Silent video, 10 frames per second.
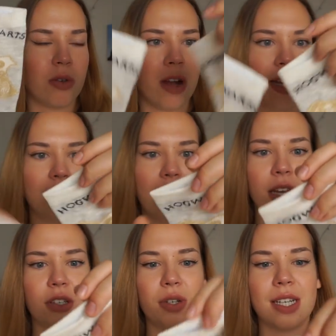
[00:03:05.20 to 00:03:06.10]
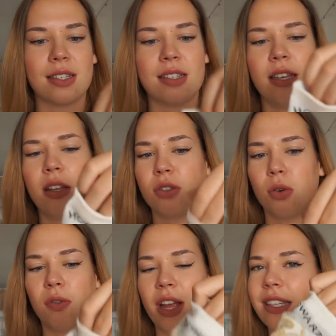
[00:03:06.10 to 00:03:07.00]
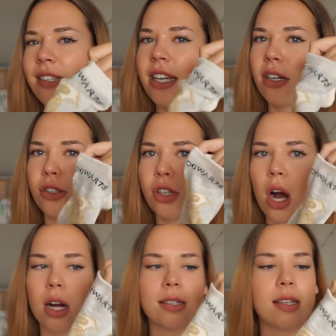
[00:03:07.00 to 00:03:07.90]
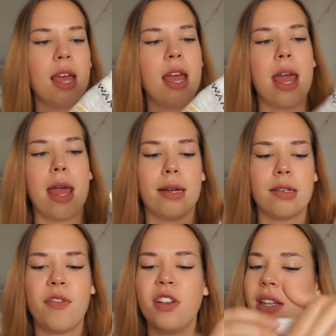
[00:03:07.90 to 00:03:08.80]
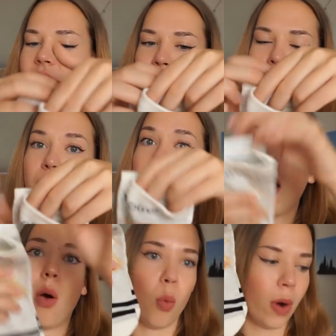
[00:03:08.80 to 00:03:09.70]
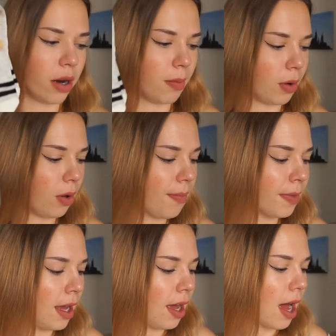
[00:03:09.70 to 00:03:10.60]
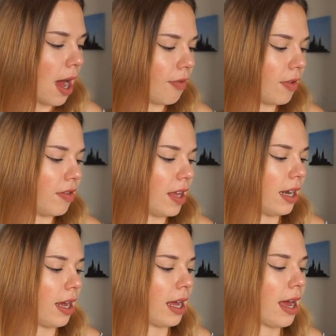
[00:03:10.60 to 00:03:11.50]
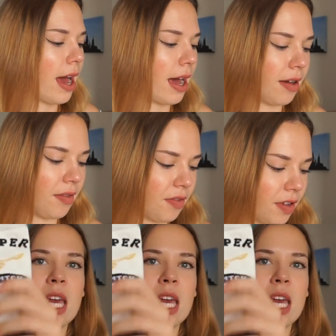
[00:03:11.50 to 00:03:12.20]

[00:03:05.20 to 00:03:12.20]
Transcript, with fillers: crest, and as you guys can see, they're sort of like sneaker socks, and I feel like these should be wearable. Then I have